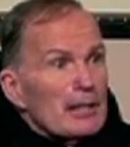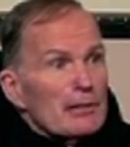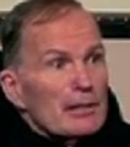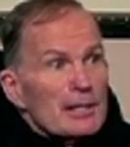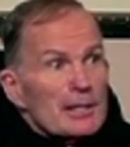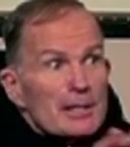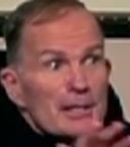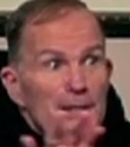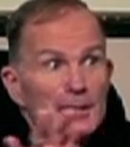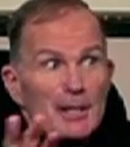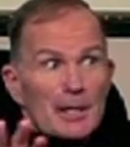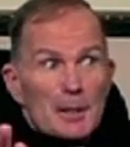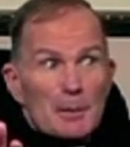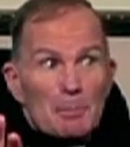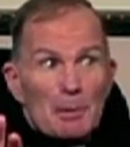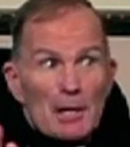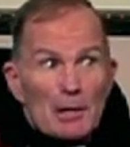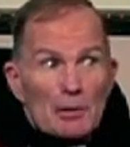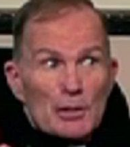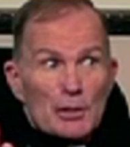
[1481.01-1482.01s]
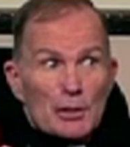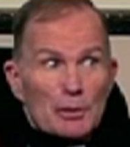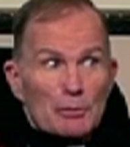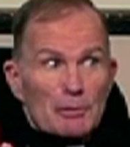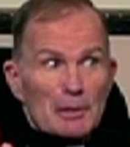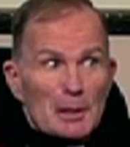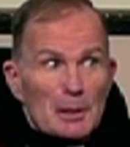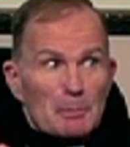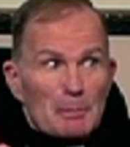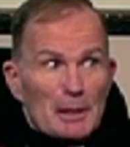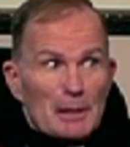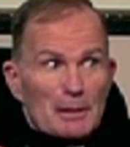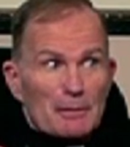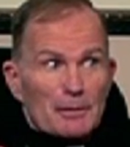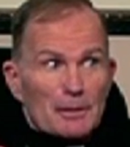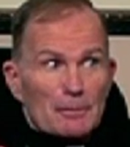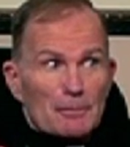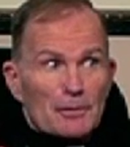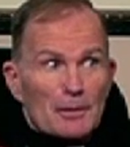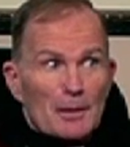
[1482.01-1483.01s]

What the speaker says: area that another parish could really benefit